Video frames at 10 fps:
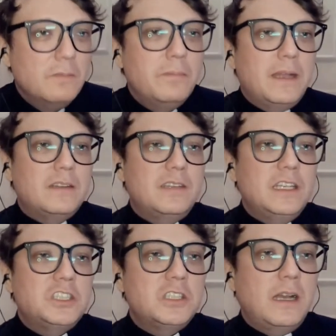
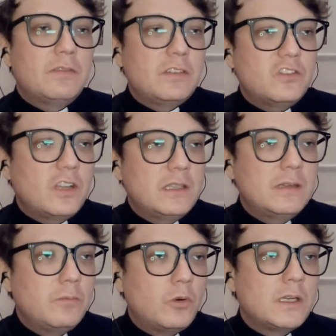meditation every
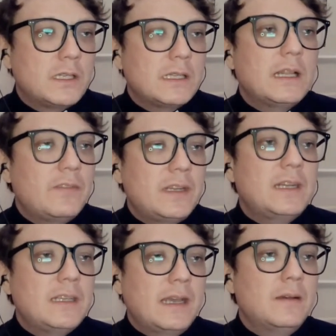Sunday morning, 11
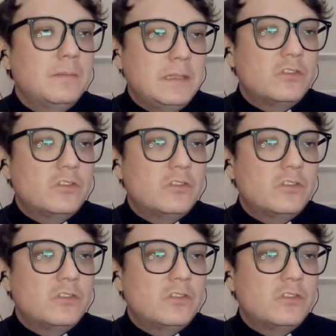a.m.